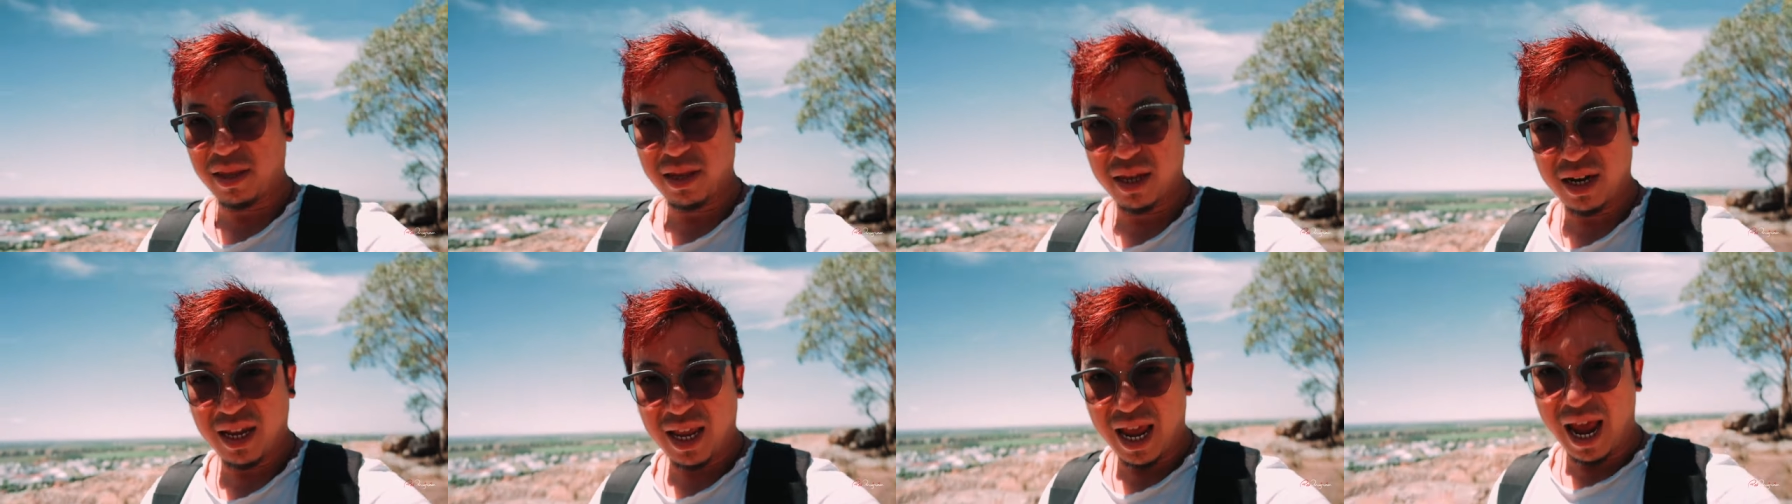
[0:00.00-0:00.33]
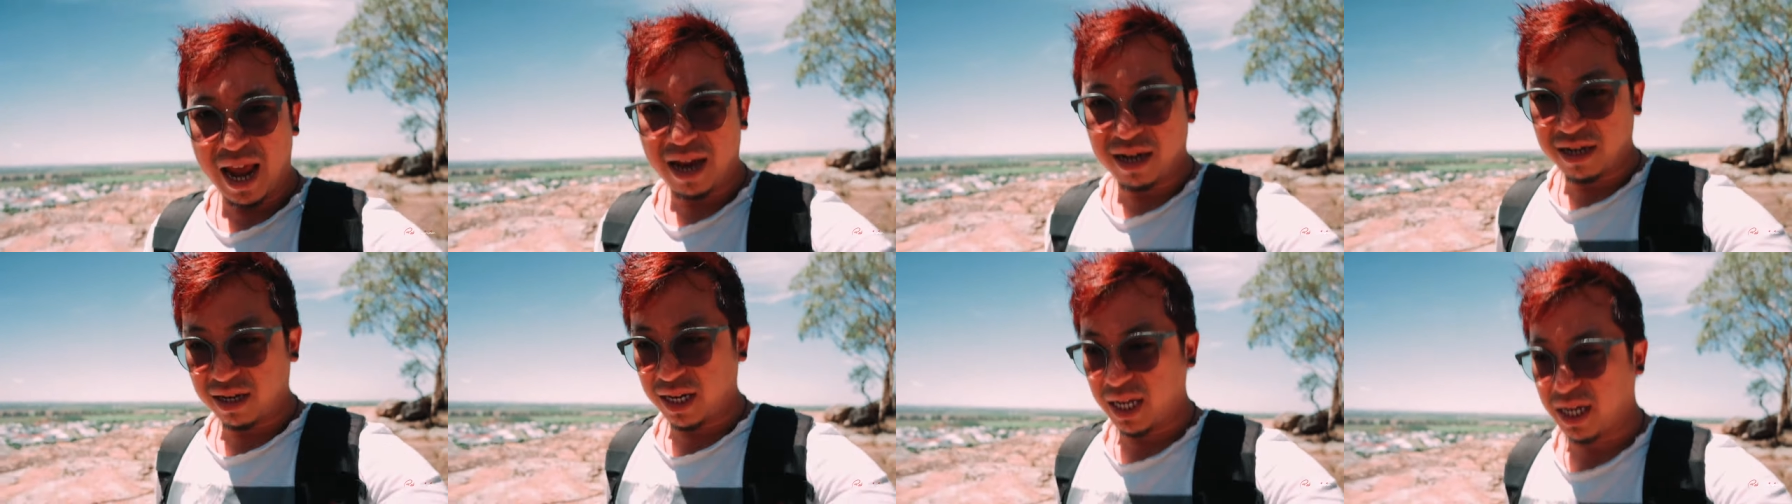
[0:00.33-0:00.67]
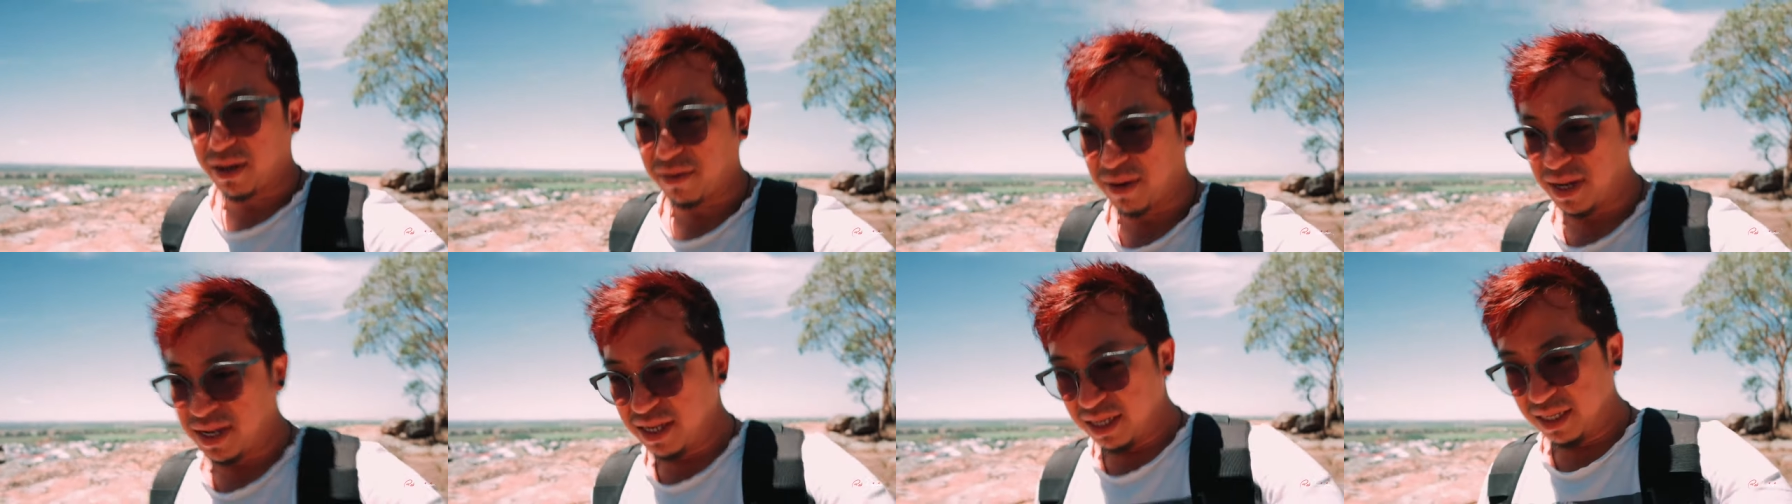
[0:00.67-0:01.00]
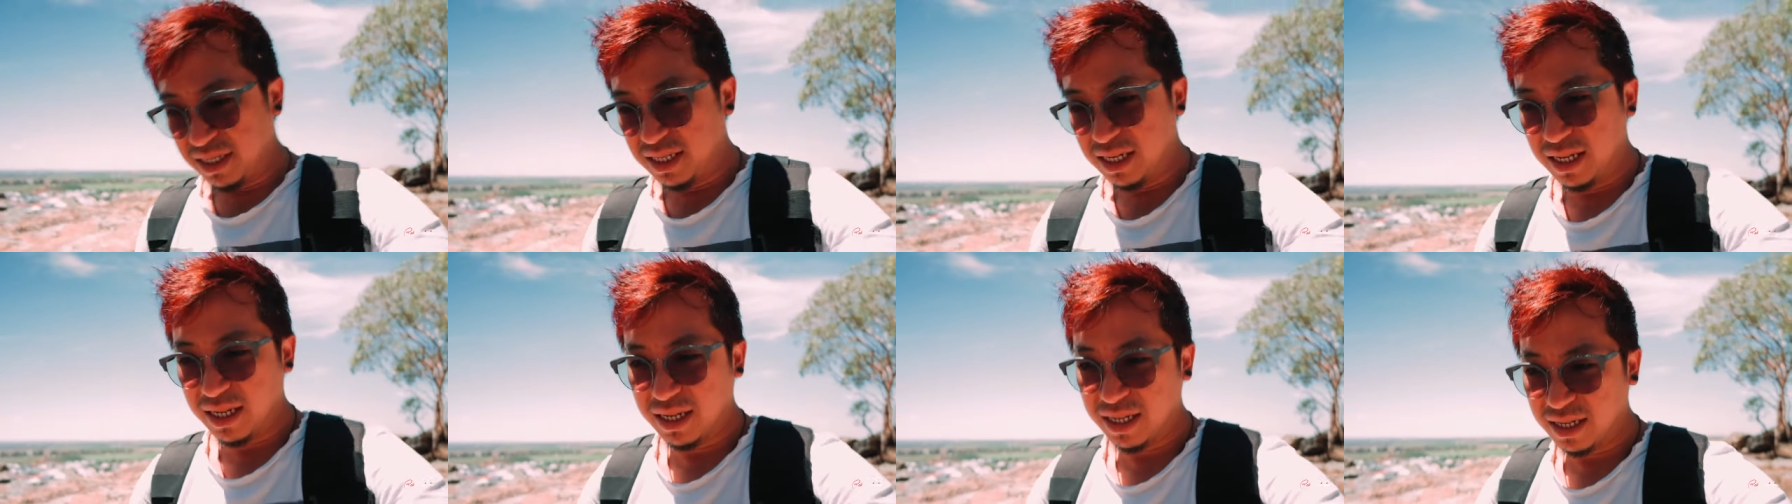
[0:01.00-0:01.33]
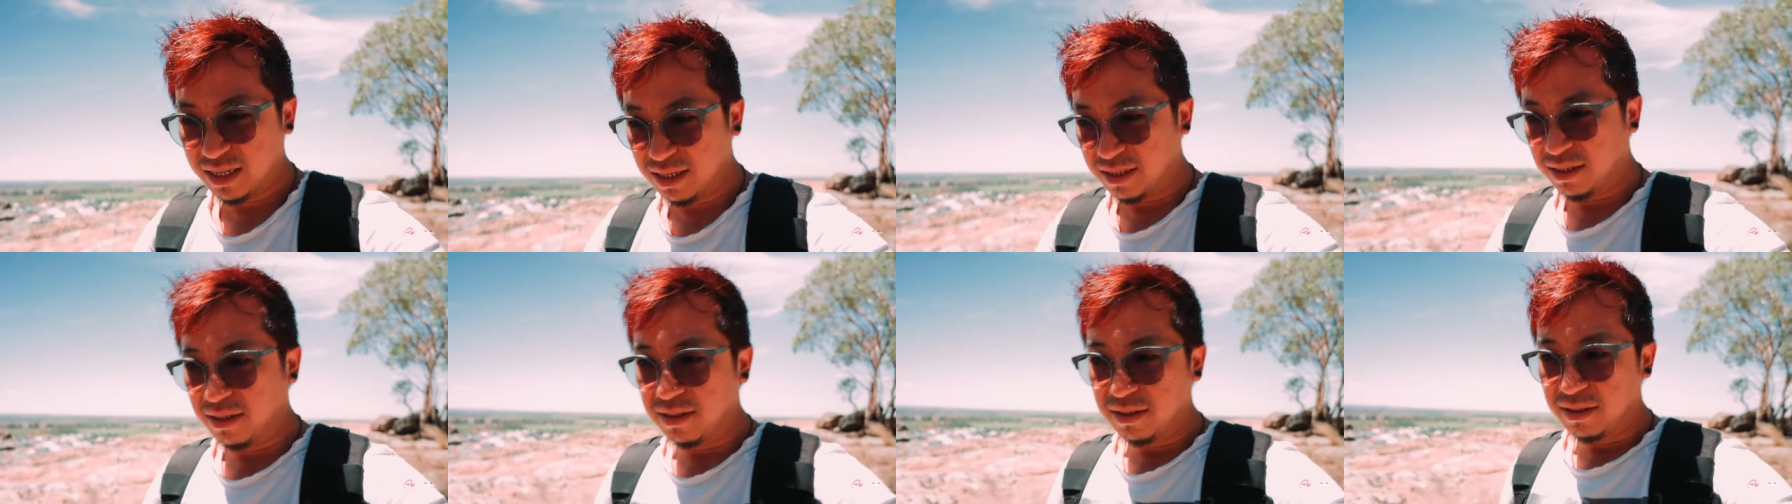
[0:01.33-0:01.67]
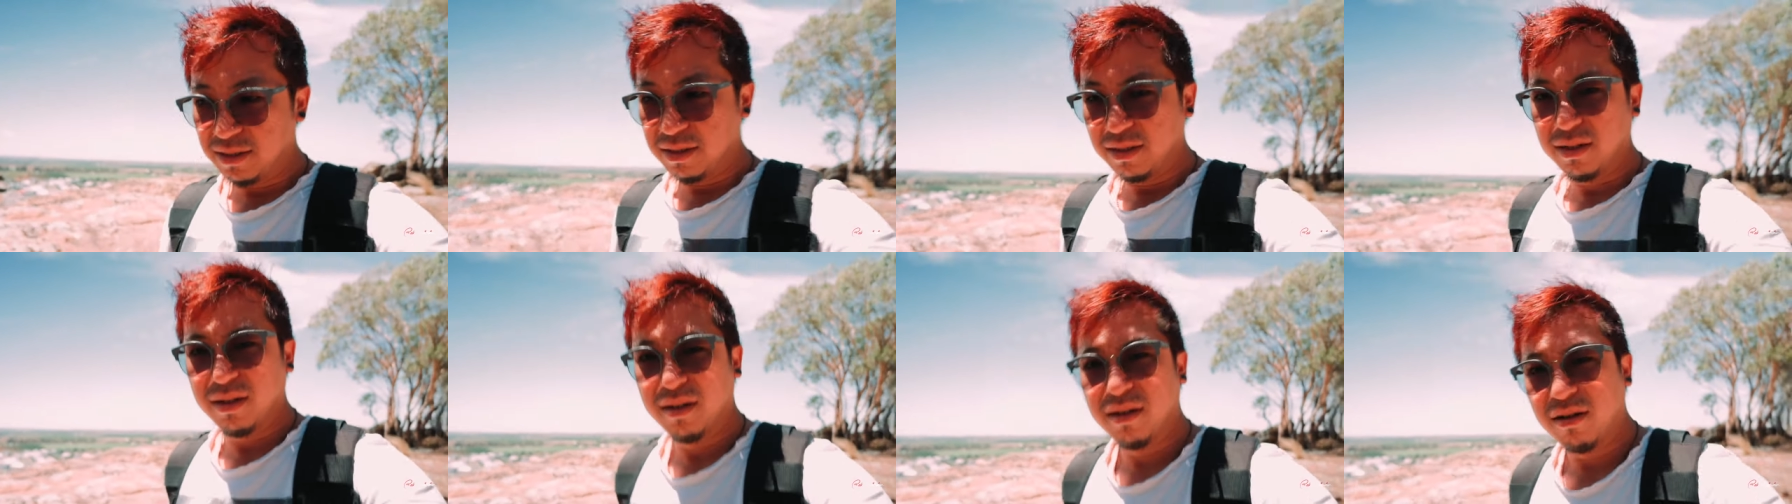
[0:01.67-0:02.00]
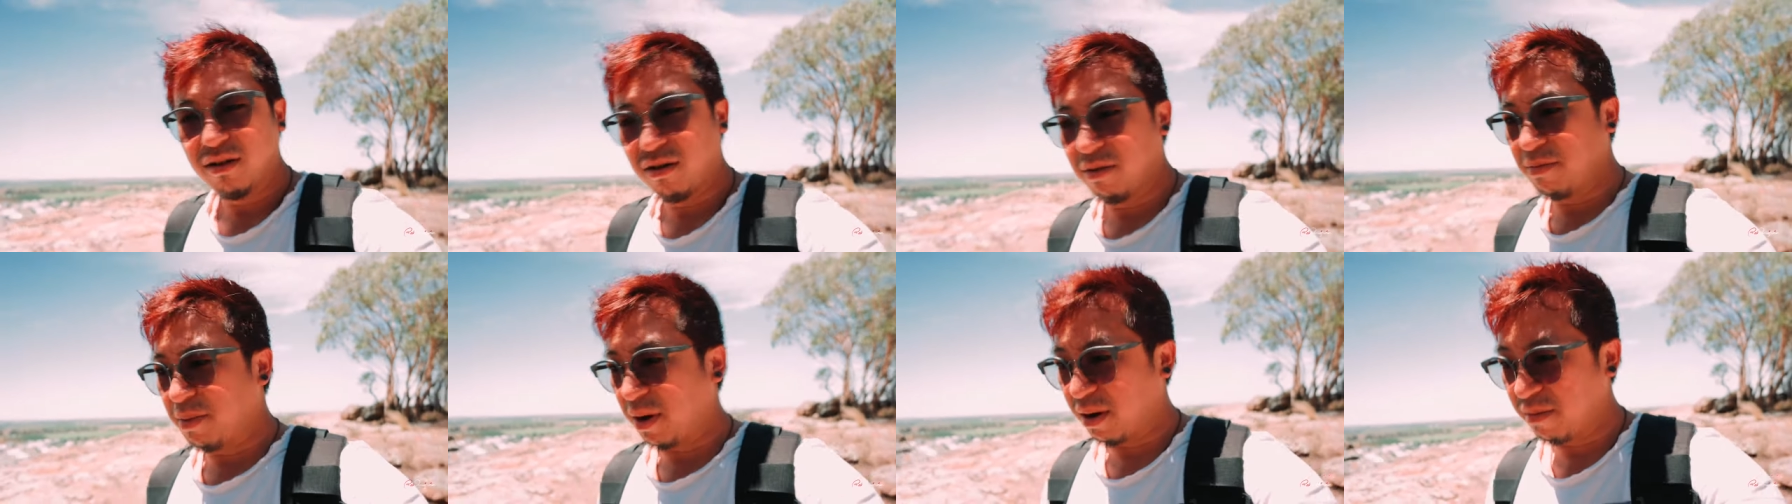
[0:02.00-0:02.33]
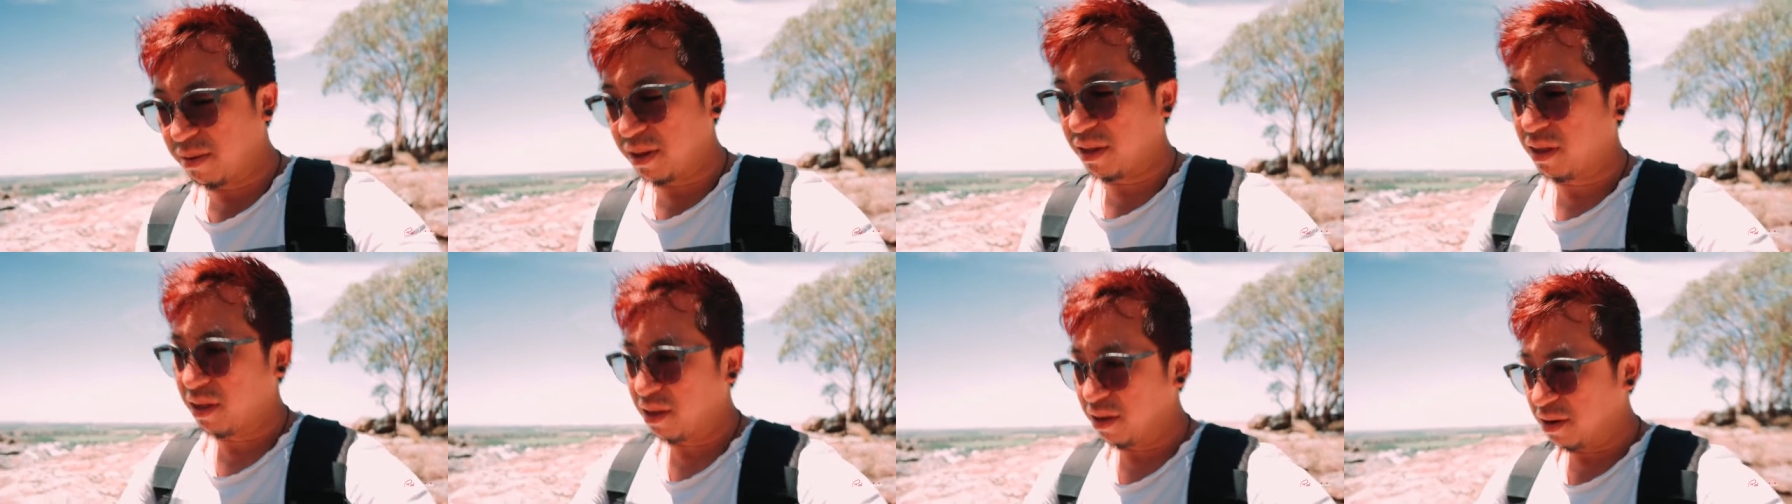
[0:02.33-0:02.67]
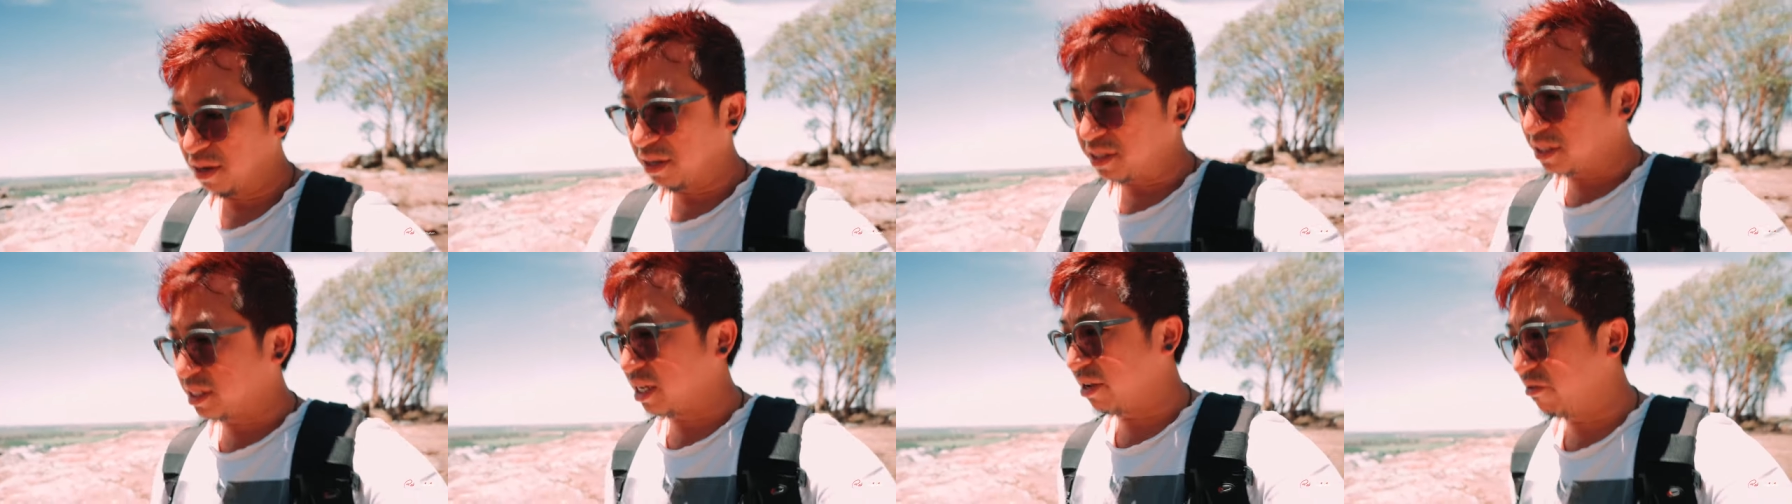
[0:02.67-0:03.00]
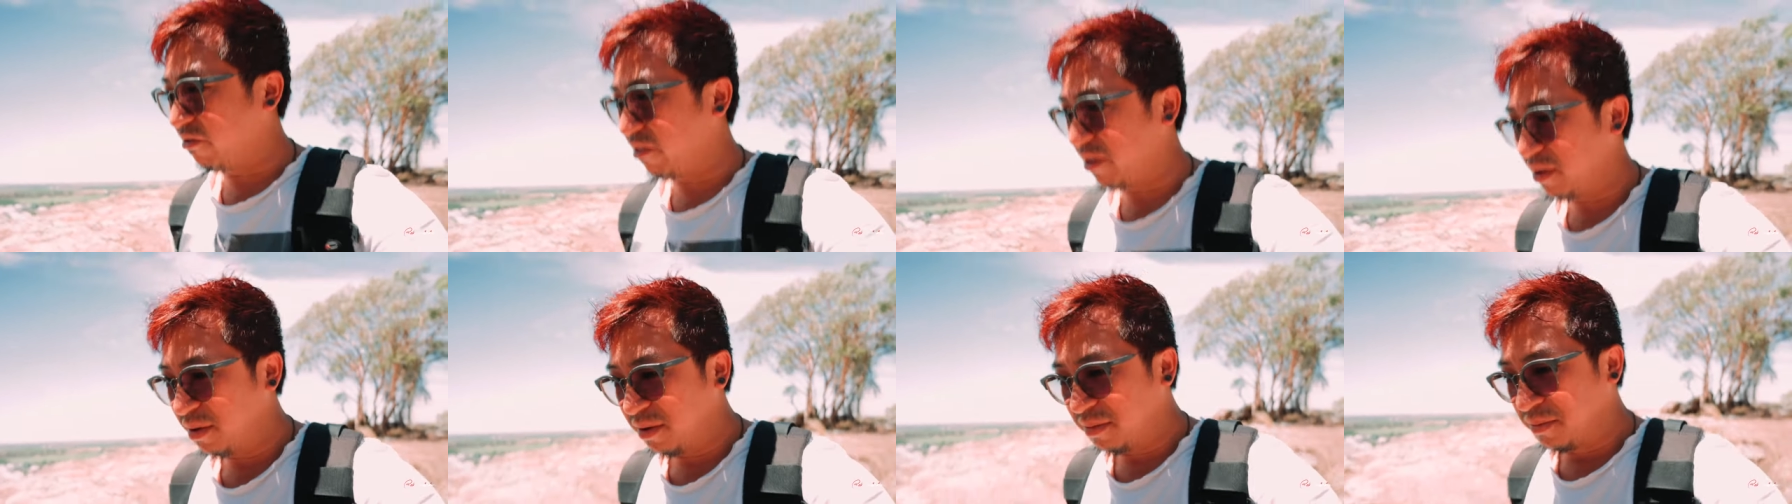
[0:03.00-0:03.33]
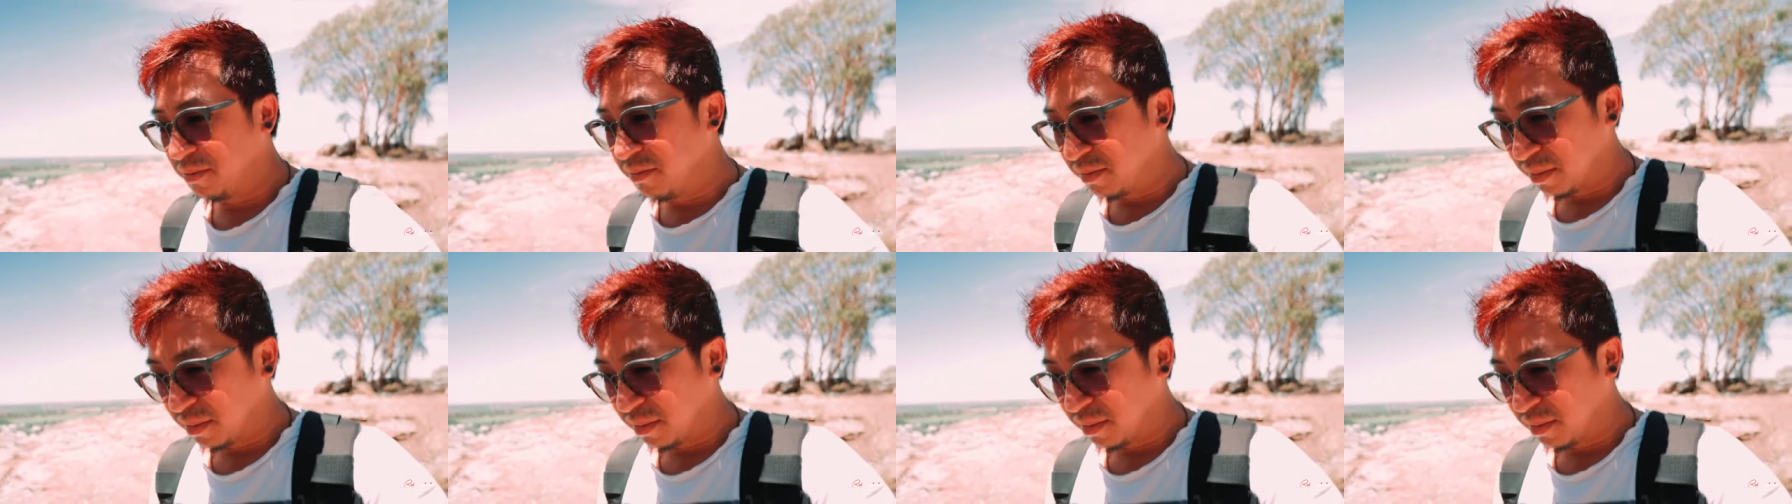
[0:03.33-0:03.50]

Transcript: 38 degrees or probably 37